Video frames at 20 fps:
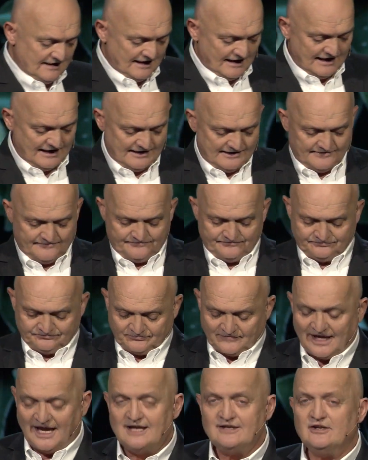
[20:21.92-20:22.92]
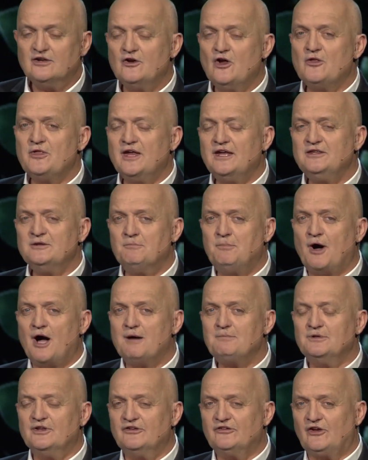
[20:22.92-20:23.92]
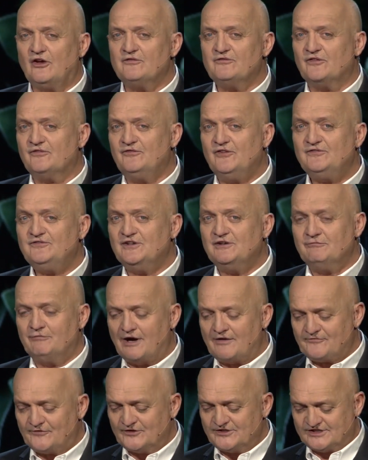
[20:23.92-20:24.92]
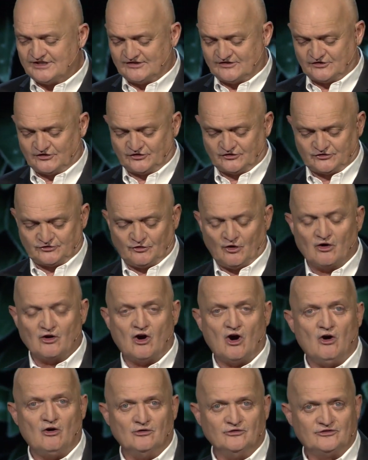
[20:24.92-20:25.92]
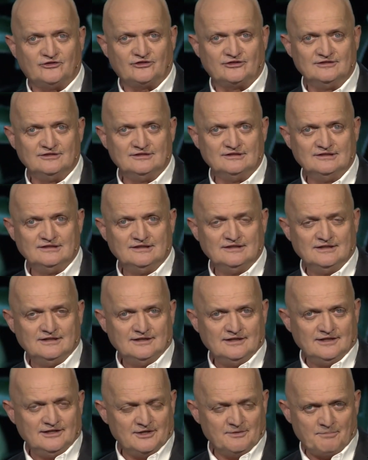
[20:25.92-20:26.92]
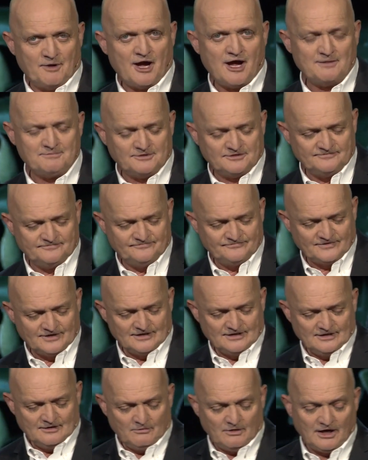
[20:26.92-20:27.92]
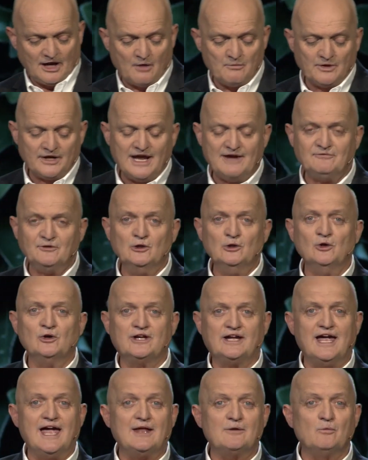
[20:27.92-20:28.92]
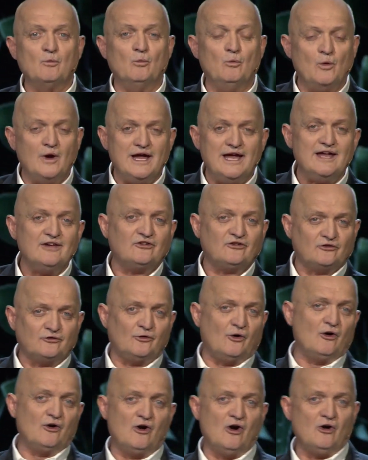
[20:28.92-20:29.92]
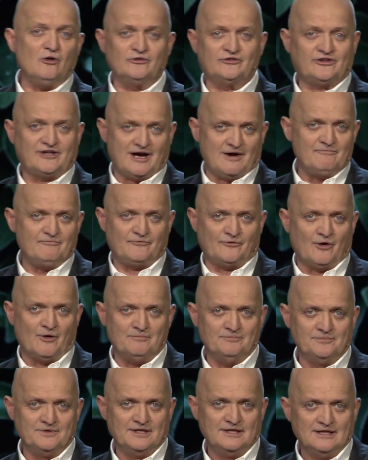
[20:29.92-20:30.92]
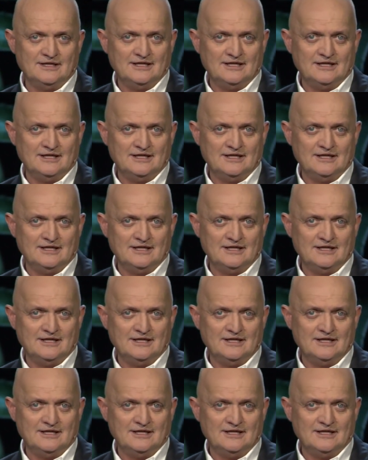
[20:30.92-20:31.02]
And you know, in the Bible, there's over 50 references to strongholds in the Bible. Well, I want to have a look at where strongholds come from.